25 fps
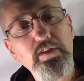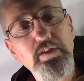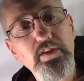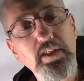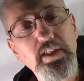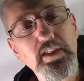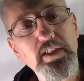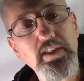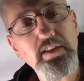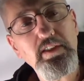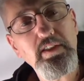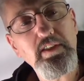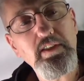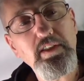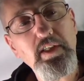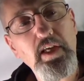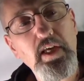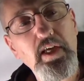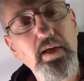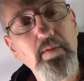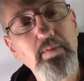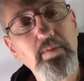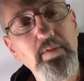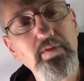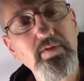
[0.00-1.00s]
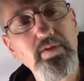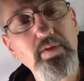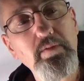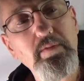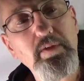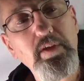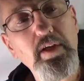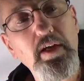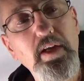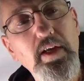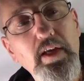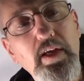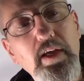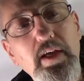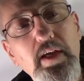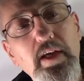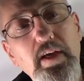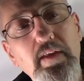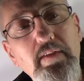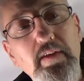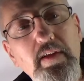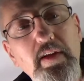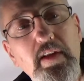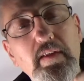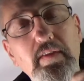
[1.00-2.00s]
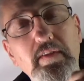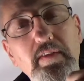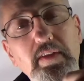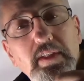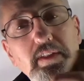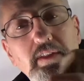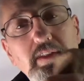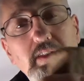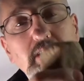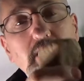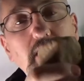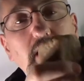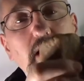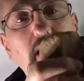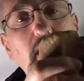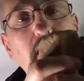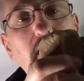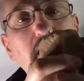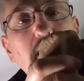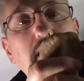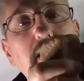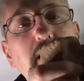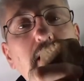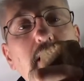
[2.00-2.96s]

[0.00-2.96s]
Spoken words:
like a stamp of some kind. And then on this side